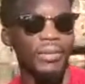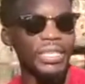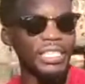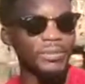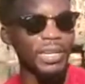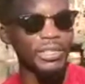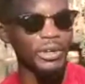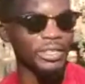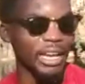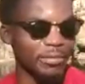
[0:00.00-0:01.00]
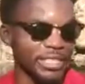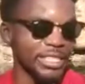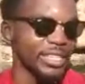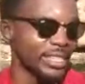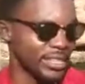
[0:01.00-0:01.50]
This is my third time
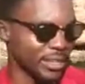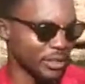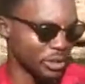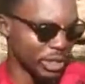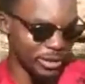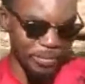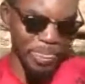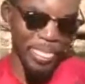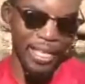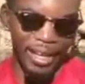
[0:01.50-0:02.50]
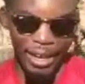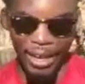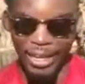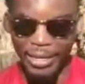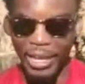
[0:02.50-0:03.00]
visiting this country,
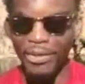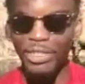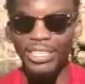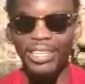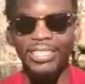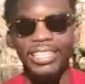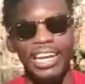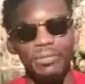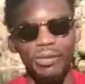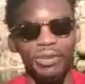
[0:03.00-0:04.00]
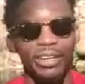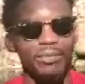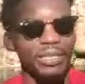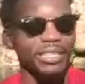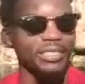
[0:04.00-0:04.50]
and every single time I've
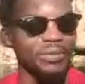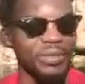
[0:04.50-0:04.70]
come to this